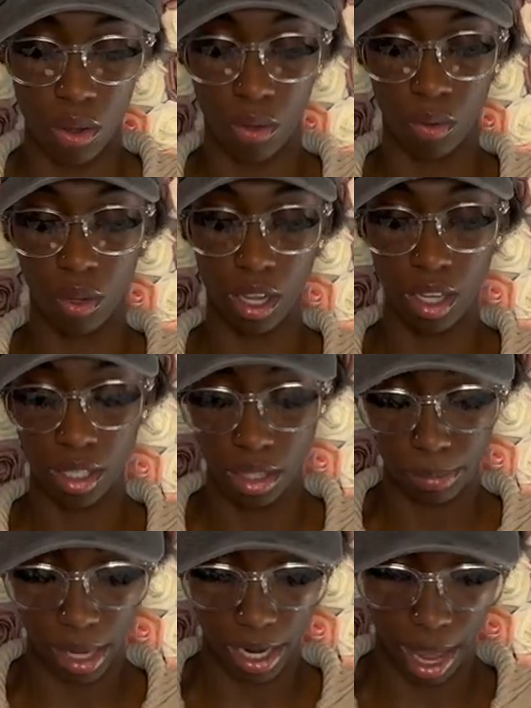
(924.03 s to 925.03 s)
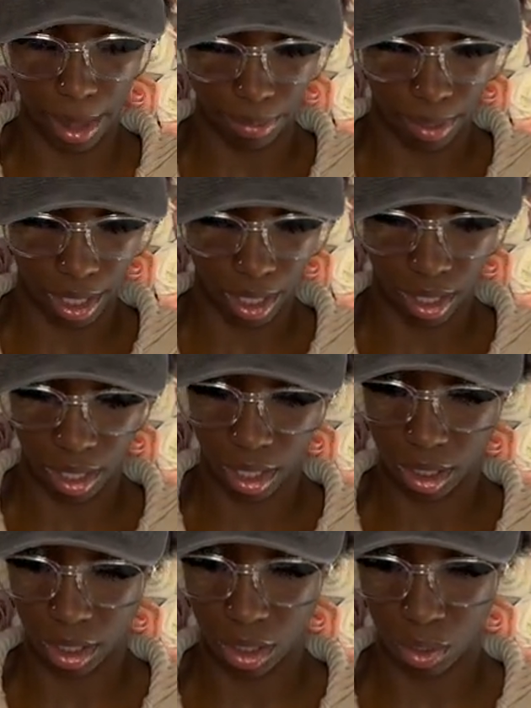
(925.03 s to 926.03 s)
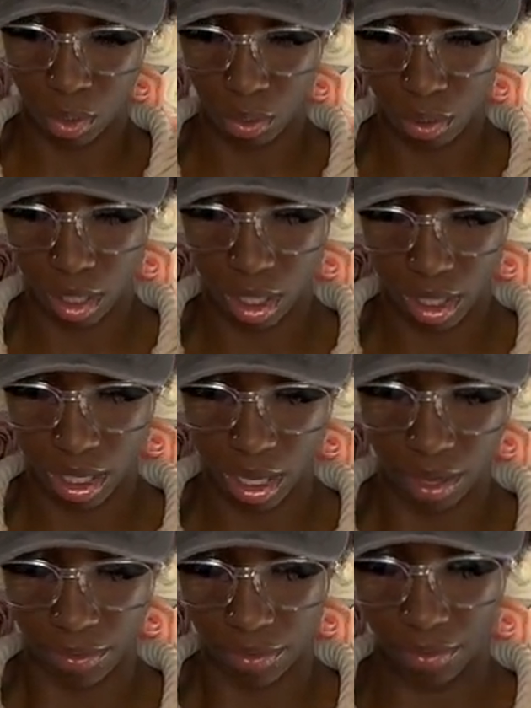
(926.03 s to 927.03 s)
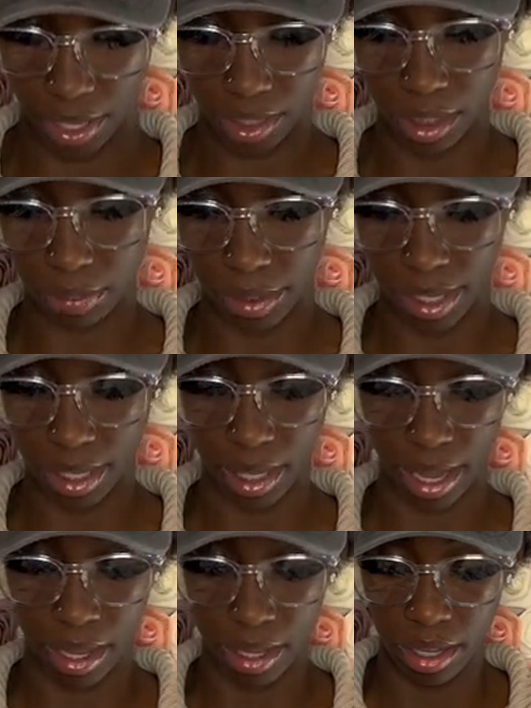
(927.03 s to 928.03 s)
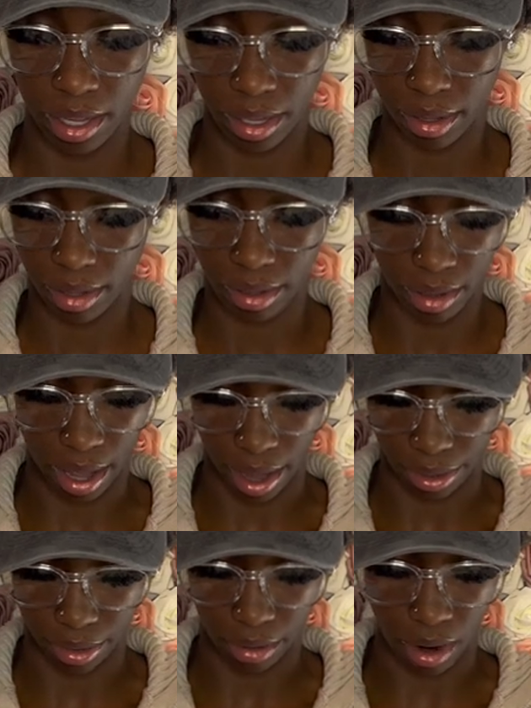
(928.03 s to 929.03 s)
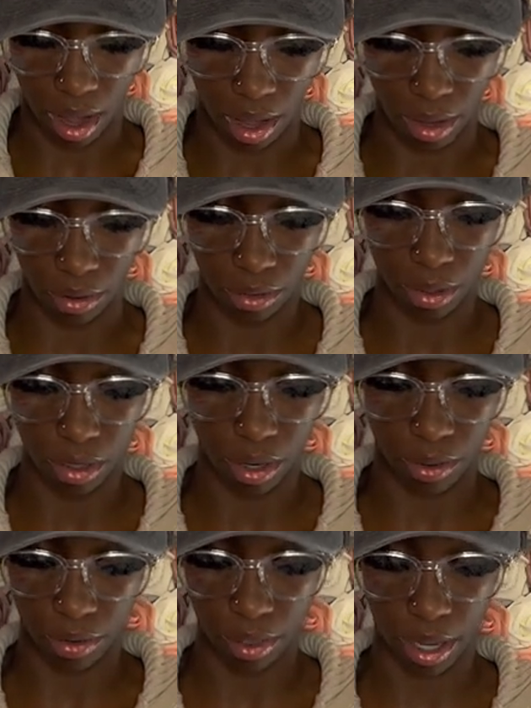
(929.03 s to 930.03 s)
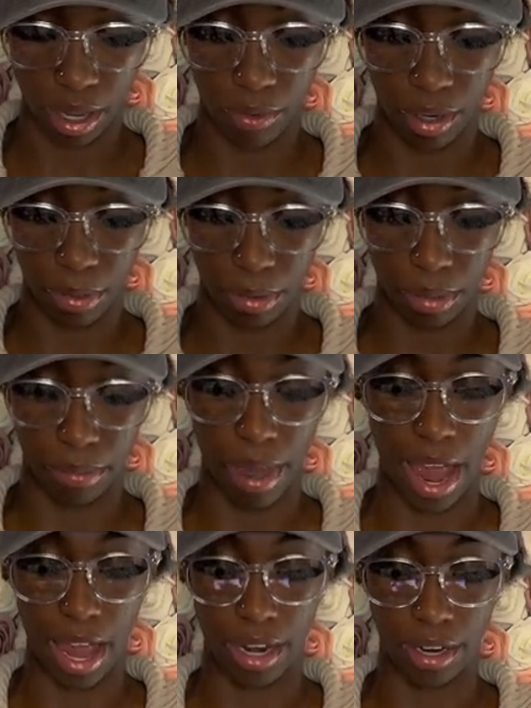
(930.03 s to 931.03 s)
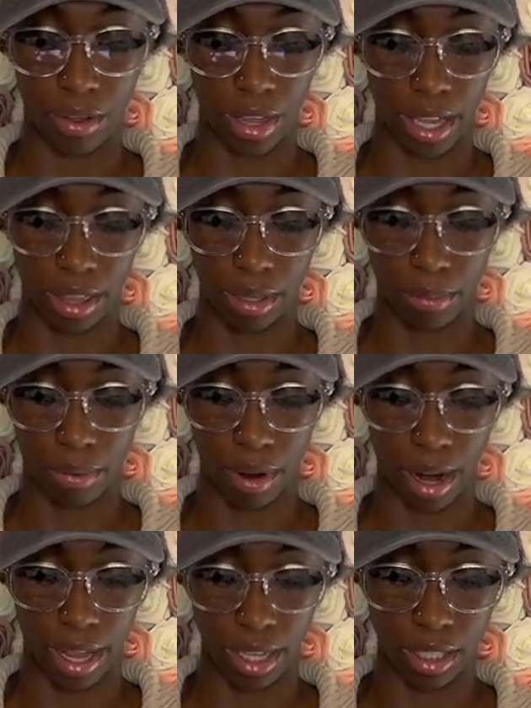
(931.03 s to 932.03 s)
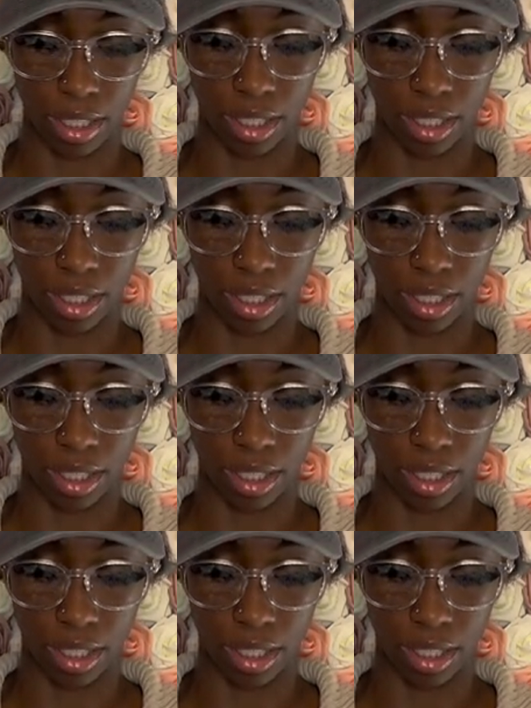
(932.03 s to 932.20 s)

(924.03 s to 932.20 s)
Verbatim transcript: Well, this might not be a too good of investment. After all, you know, can't really be mad though at the price.